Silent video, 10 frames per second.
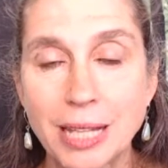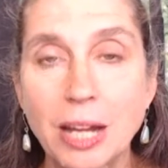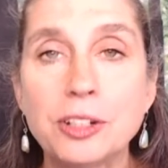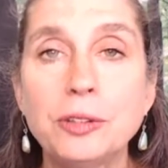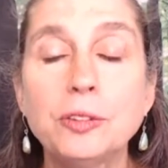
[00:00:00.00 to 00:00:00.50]

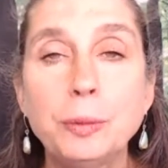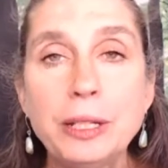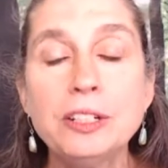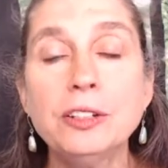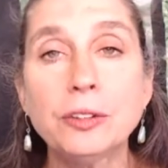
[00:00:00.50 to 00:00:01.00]
Do you
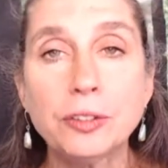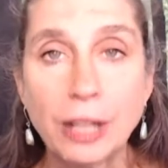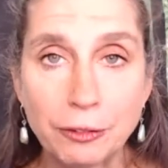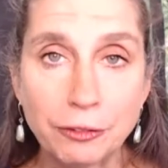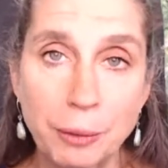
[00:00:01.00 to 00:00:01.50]
speak to
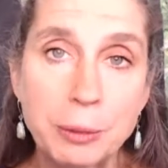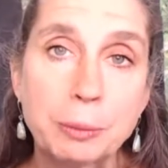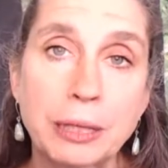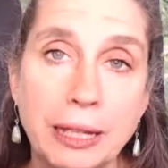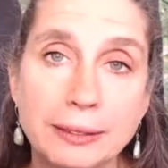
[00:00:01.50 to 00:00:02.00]
yourself from a
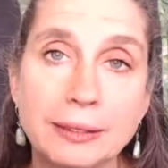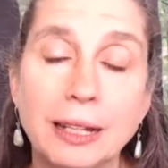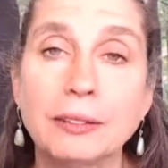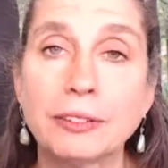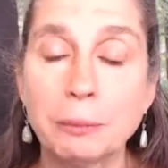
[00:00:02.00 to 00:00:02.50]
place
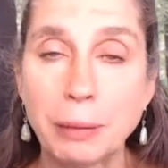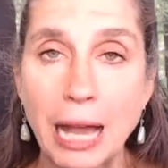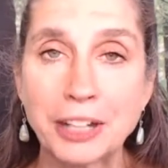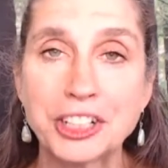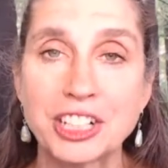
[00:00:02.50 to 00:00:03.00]
of
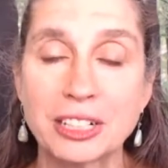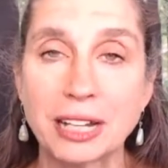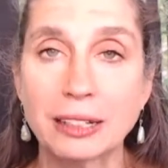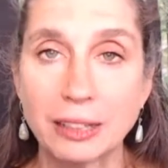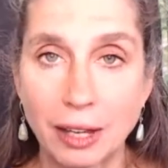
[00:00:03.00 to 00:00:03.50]
compassion
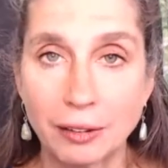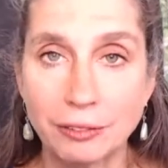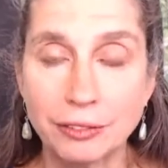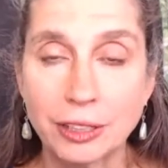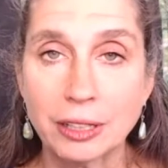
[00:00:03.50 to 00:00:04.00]
and
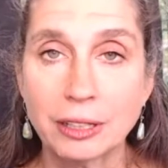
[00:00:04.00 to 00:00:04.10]
love?